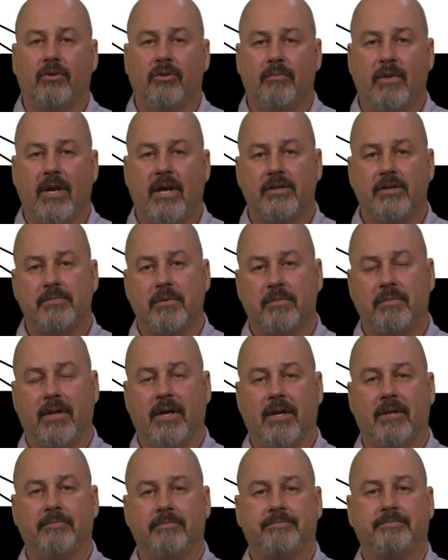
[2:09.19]
management
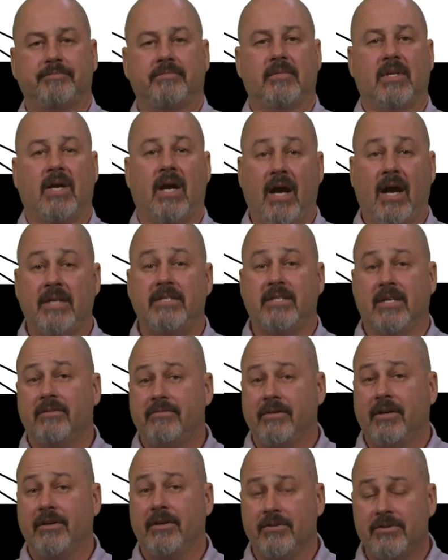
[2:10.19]
plan:
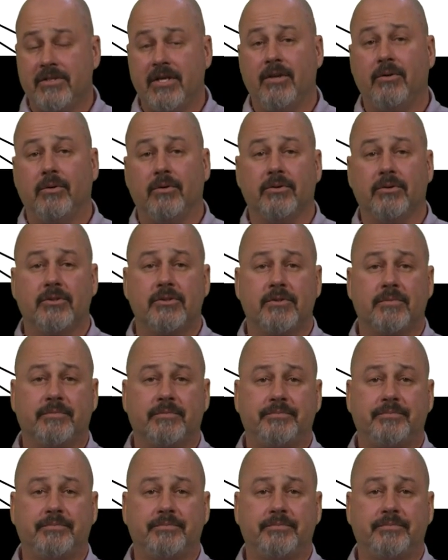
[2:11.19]
identifying your stakeholders.